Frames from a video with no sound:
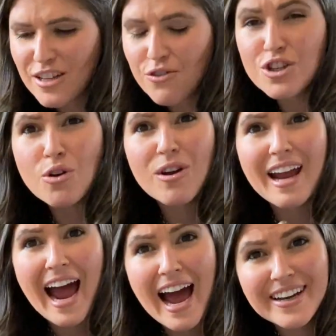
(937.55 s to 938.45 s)
I've just got
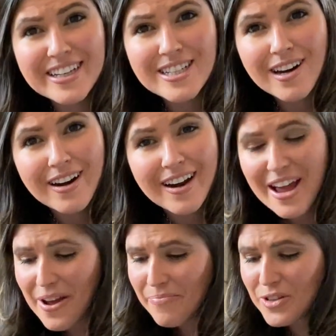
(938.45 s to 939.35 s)
character.
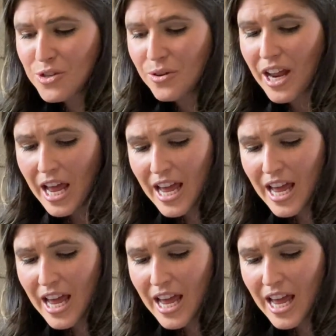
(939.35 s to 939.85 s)
You don't,